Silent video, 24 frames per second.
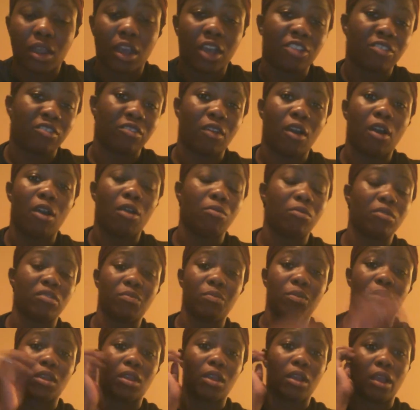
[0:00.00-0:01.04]
I've always
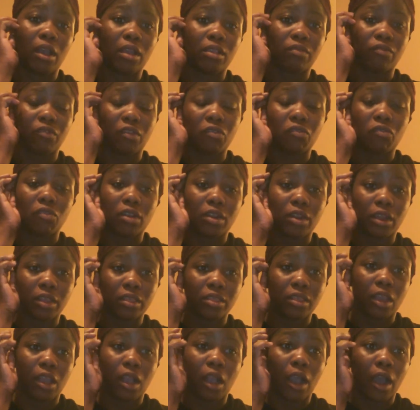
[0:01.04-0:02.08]
been in God's favor, and I
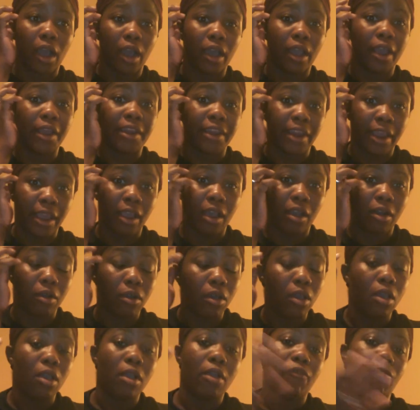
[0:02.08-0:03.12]
thank God now
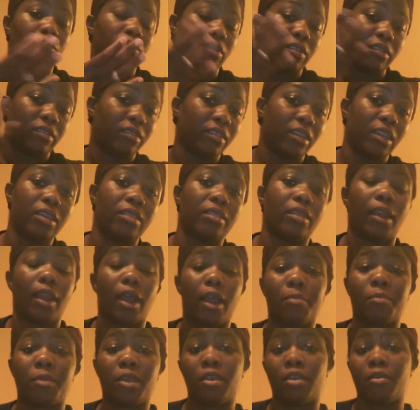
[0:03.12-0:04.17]
for the skin that
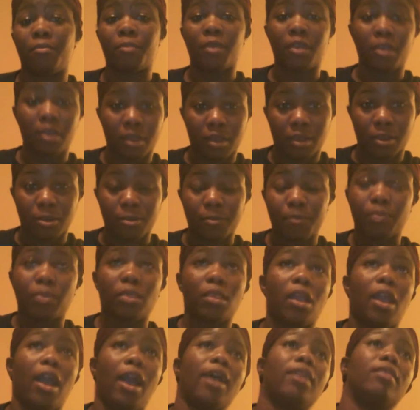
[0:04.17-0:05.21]
I am in.
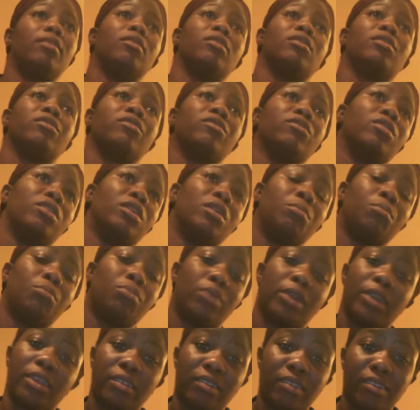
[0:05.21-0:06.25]
I learned to
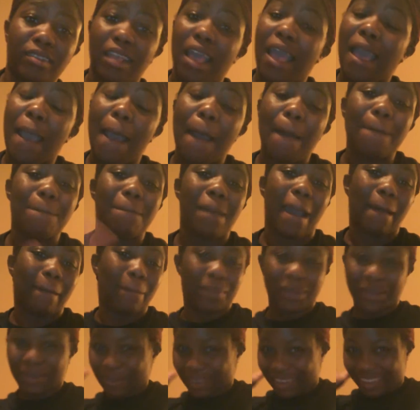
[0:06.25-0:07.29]
embrace my
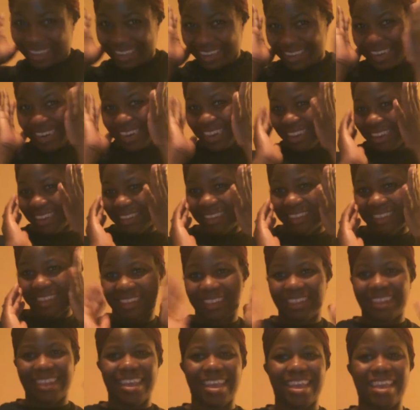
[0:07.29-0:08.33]
beautiness,
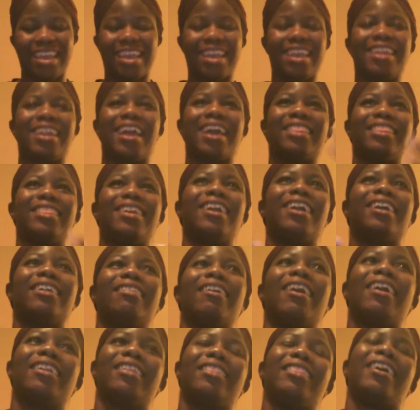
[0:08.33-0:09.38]
and I think a
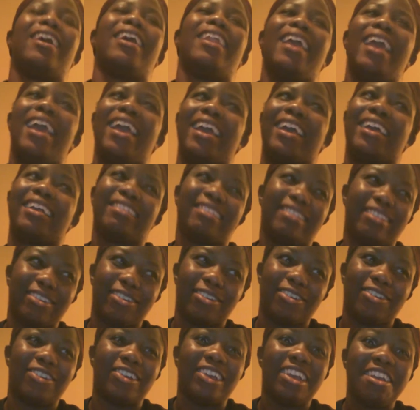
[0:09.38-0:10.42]
lot of that had
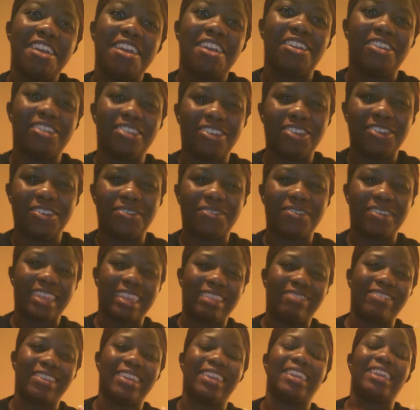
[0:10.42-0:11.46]
to do with
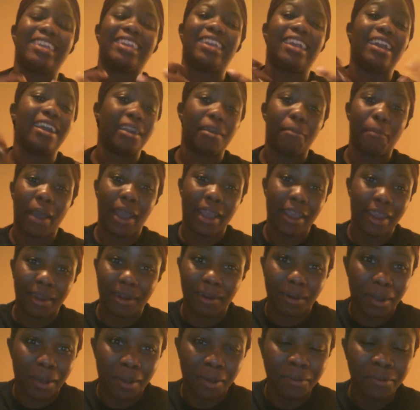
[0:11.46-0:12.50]
me cutting my
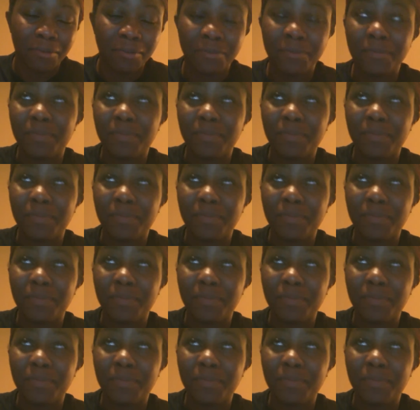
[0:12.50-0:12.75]
hair off.